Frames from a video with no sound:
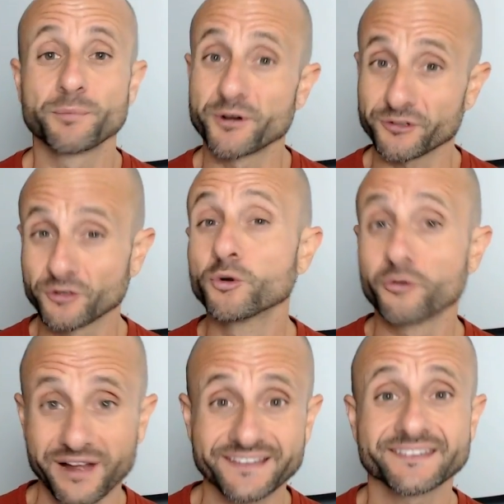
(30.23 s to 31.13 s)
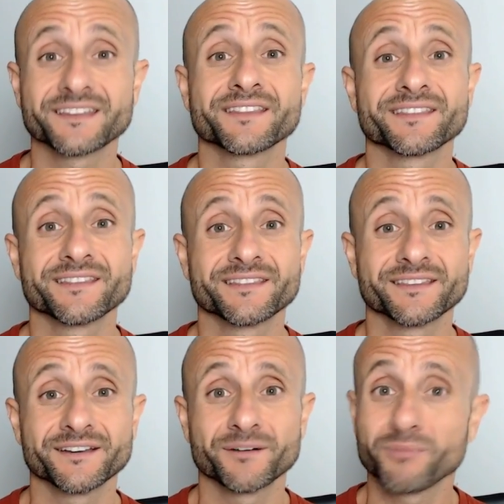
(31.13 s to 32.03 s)
the person who runs
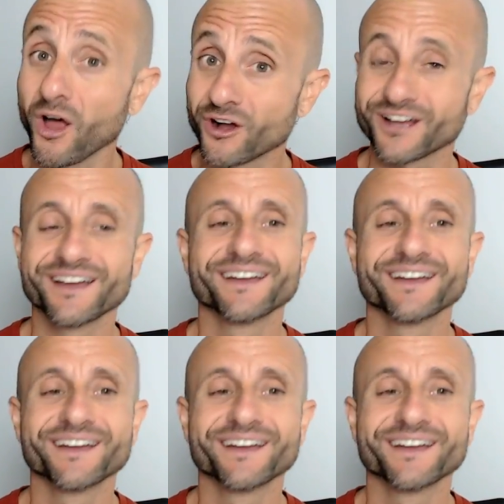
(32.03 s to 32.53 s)
the blog.